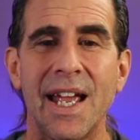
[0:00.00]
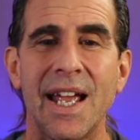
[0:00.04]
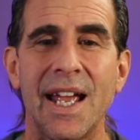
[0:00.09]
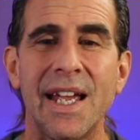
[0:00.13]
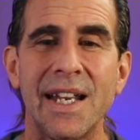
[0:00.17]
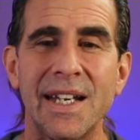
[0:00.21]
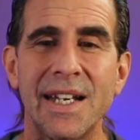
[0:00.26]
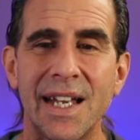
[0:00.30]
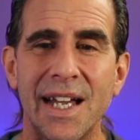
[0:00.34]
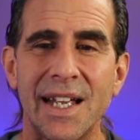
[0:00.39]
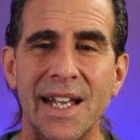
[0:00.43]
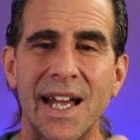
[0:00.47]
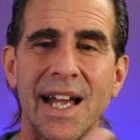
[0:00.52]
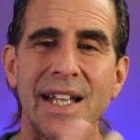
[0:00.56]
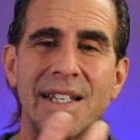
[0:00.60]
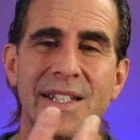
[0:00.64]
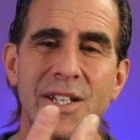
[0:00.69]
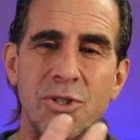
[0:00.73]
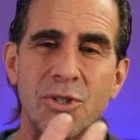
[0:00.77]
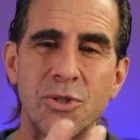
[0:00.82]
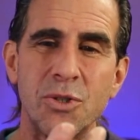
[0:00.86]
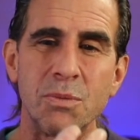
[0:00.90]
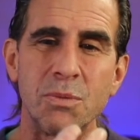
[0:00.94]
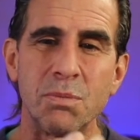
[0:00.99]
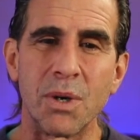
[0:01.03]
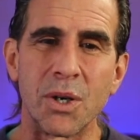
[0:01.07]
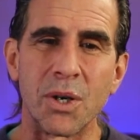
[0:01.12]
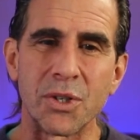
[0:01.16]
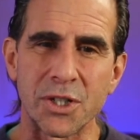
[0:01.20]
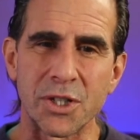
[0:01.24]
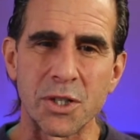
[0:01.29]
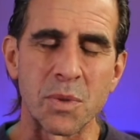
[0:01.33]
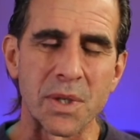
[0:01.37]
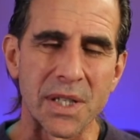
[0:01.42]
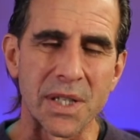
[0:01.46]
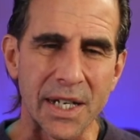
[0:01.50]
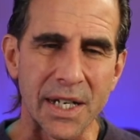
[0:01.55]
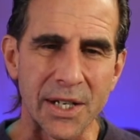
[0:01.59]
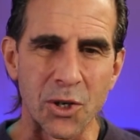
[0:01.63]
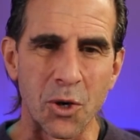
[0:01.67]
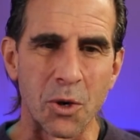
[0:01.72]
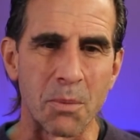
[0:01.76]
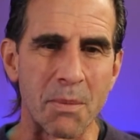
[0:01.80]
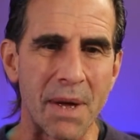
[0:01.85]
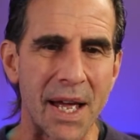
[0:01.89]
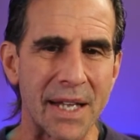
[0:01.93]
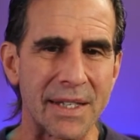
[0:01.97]
And I did 2 bowls. This was like
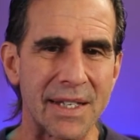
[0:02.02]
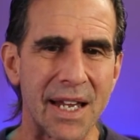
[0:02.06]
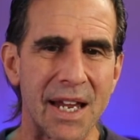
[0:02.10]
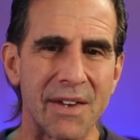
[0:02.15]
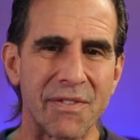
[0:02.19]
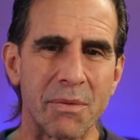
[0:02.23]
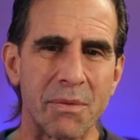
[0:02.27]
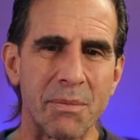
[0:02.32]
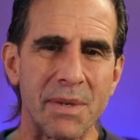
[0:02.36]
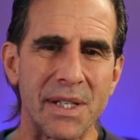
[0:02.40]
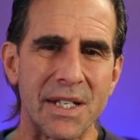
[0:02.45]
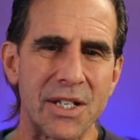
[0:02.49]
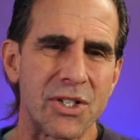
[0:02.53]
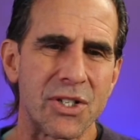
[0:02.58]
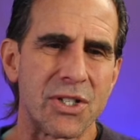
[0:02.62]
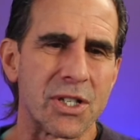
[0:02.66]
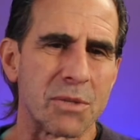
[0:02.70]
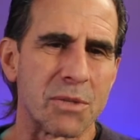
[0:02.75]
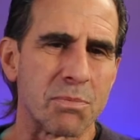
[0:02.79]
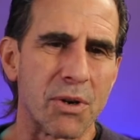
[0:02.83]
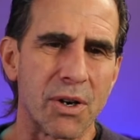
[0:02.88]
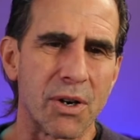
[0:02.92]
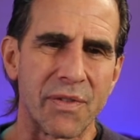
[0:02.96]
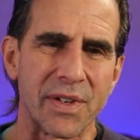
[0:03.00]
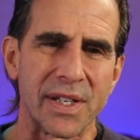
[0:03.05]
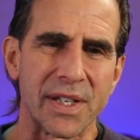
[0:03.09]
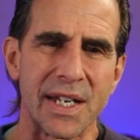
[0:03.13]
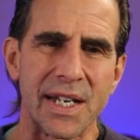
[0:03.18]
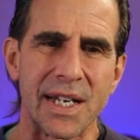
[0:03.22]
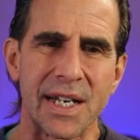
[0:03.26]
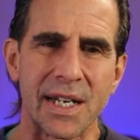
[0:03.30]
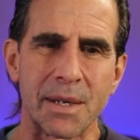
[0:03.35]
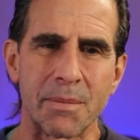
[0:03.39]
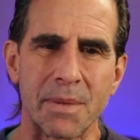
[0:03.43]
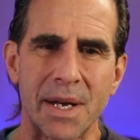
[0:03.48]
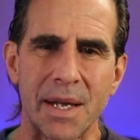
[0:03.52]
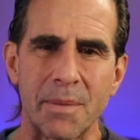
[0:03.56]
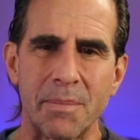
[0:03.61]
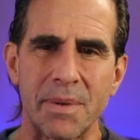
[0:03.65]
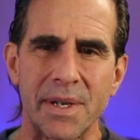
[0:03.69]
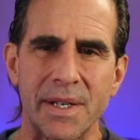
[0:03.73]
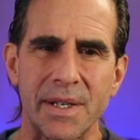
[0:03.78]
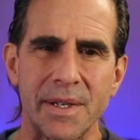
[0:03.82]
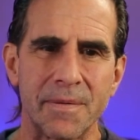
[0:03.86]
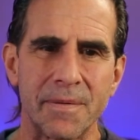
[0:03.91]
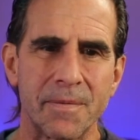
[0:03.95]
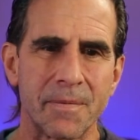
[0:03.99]
an OMAD day for me. This is just perfect eating, in my
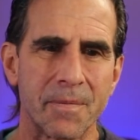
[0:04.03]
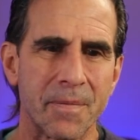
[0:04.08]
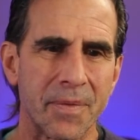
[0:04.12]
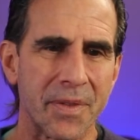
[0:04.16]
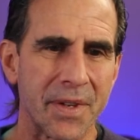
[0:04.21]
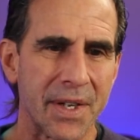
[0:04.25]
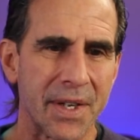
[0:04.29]
opinion.